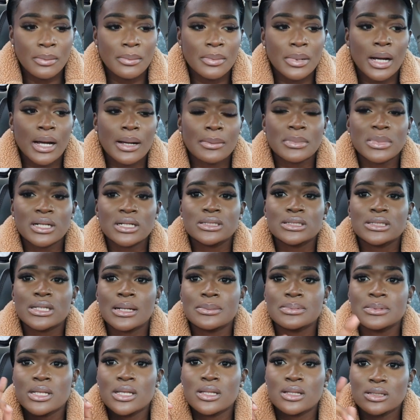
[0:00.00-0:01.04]
but I'm gonna
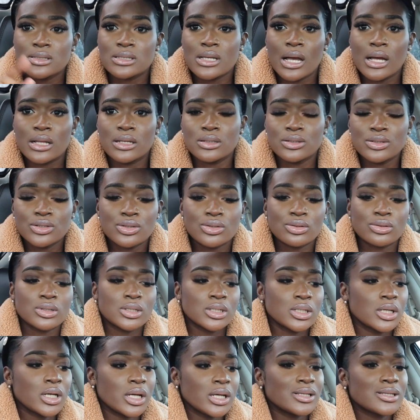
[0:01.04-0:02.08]
stop to the dollar store
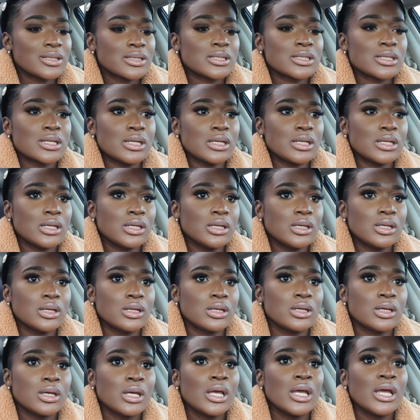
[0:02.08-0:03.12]
and see
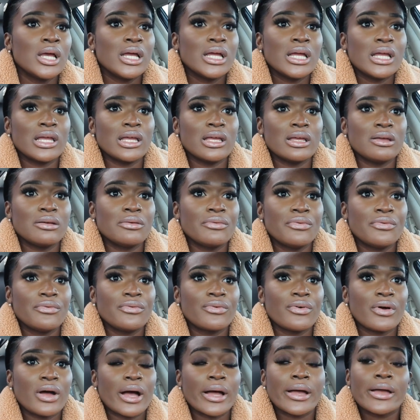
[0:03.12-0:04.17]
if
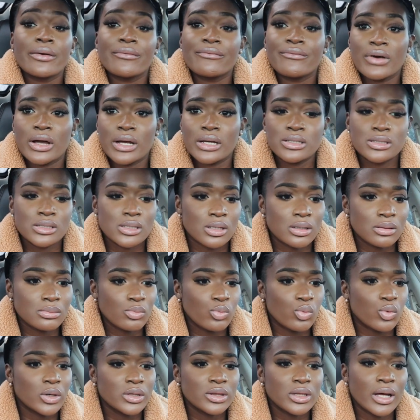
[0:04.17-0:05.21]
I can find some.
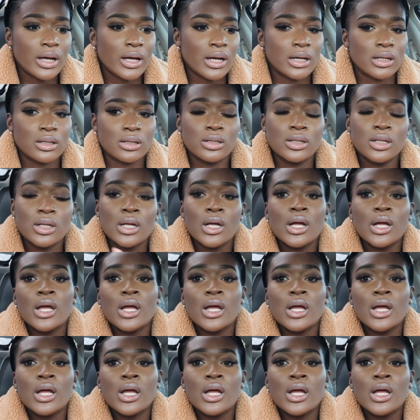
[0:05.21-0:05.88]
What the hell?